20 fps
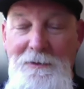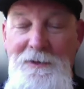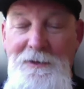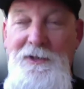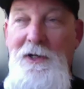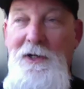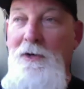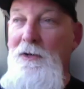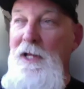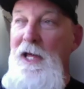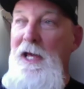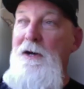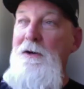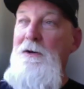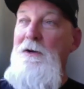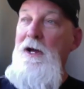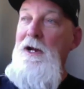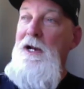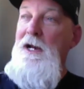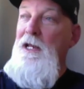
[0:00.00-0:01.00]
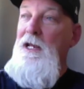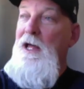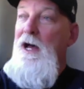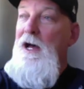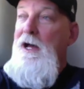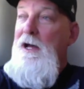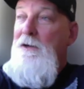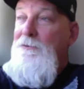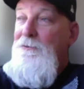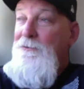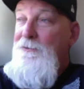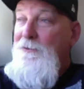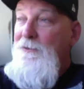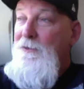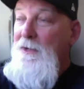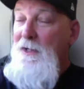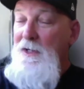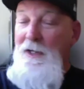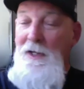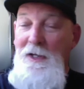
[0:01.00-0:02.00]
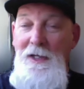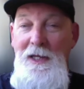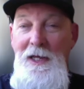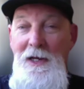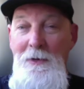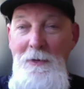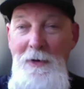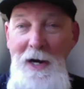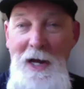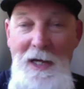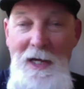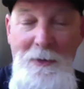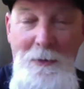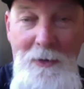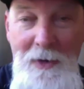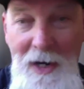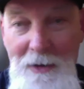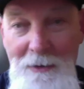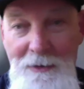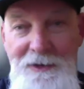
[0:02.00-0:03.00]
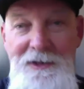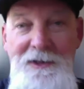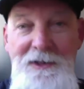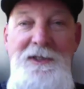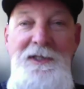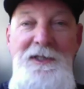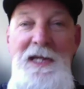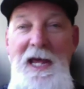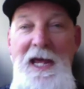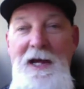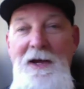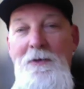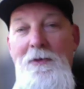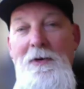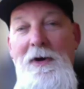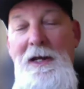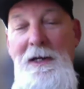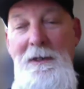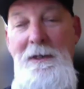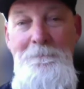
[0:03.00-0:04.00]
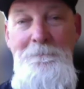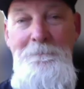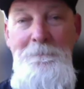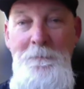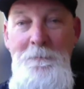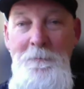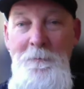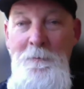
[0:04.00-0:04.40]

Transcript: So later on in life, you know, when I was in San Quentin,